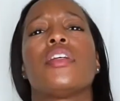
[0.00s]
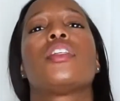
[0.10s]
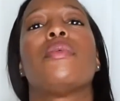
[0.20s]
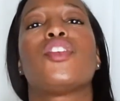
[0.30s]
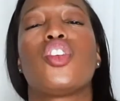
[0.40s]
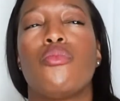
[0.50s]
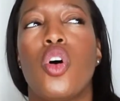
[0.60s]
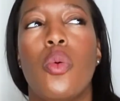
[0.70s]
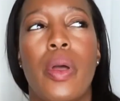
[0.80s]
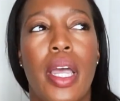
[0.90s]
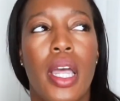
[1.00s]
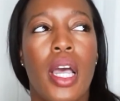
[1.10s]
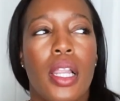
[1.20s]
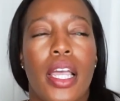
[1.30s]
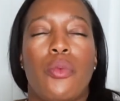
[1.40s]
a special moment.
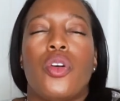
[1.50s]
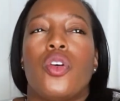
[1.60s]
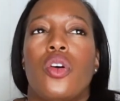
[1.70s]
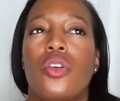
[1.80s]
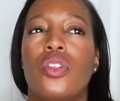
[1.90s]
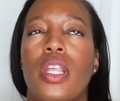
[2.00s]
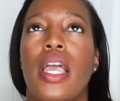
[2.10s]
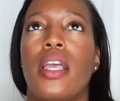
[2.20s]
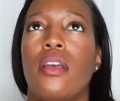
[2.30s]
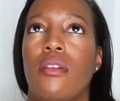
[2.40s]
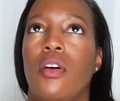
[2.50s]
Like when girls like